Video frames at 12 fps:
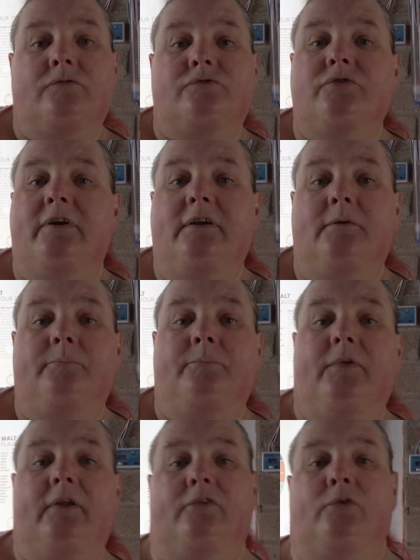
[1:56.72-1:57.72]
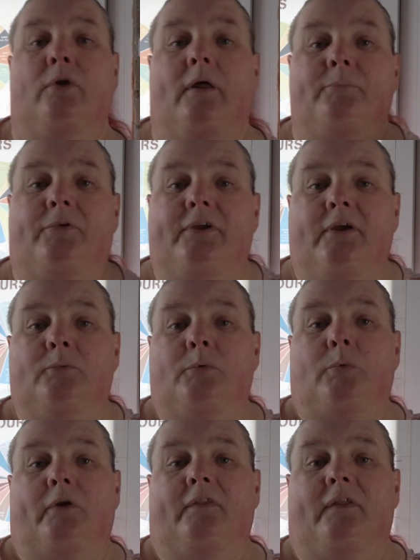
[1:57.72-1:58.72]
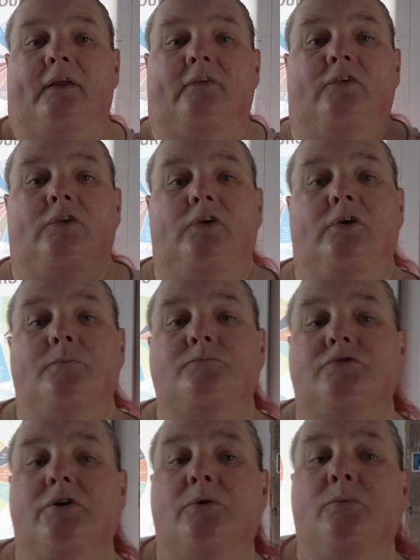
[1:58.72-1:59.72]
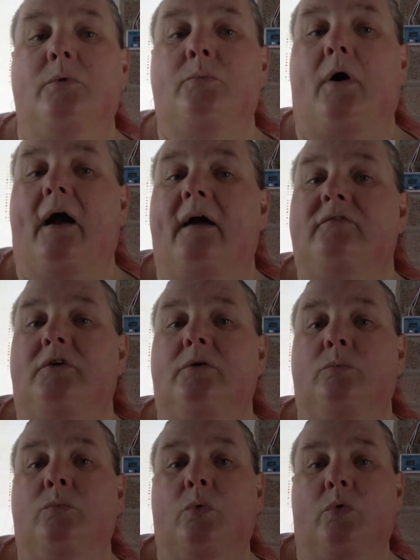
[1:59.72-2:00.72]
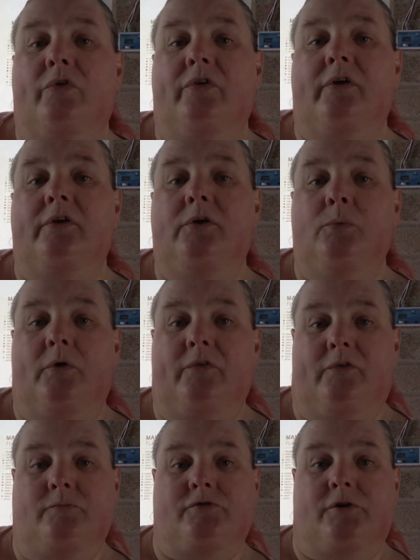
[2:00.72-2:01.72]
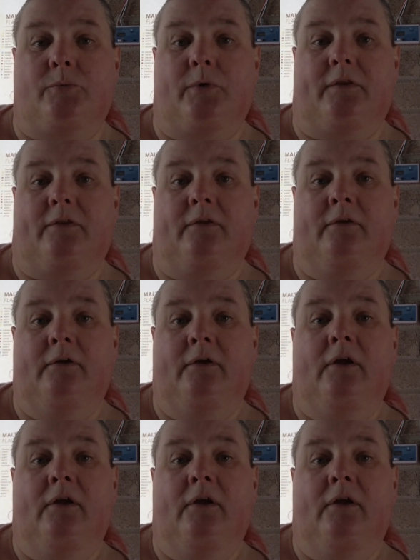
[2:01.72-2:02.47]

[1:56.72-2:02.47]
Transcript: Freedom, it's all up to you with one of these. You can brew with whatever water you want to brew with.